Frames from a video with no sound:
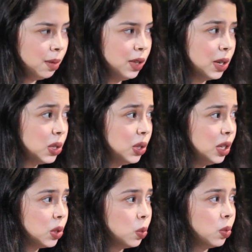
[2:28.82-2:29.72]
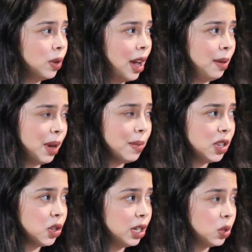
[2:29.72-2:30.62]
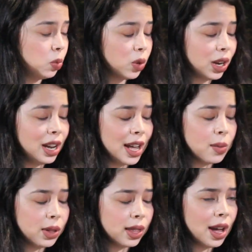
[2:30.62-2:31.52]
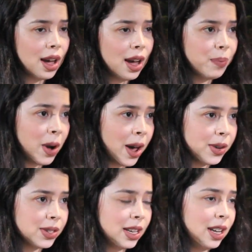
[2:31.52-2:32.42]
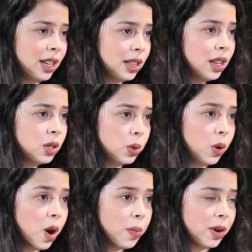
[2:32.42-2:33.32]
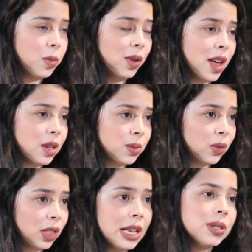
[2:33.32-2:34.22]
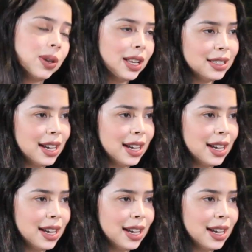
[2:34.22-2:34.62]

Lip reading: because in my major I need to work a lot with others and I need to cooperate with others for things to get